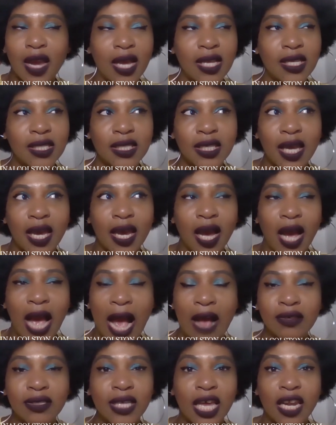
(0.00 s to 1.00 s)
It's like
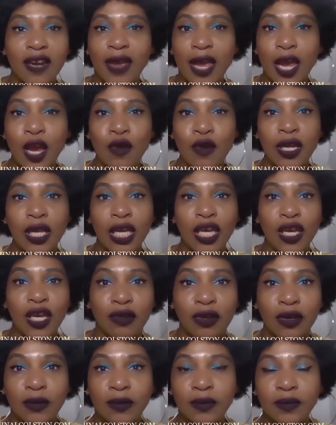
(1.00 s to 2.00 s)
outside of Aaron
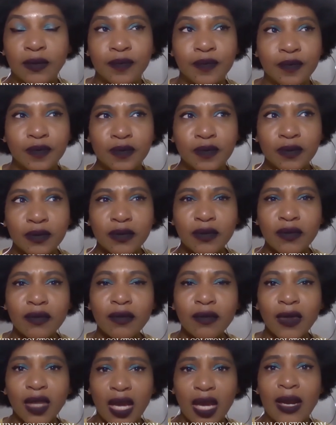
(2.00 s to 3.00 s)
Ingram,
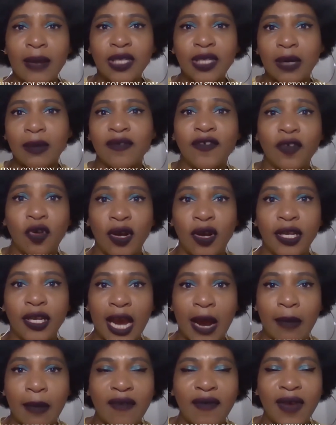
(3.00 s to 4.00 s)
and I'm talking about for on
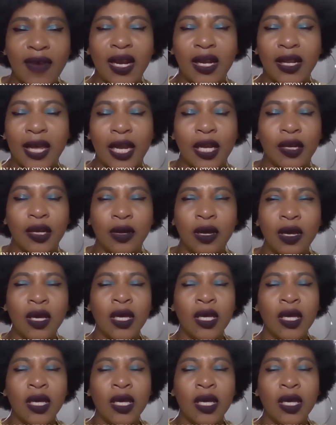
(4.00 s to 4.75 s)
camera, I've had a lot of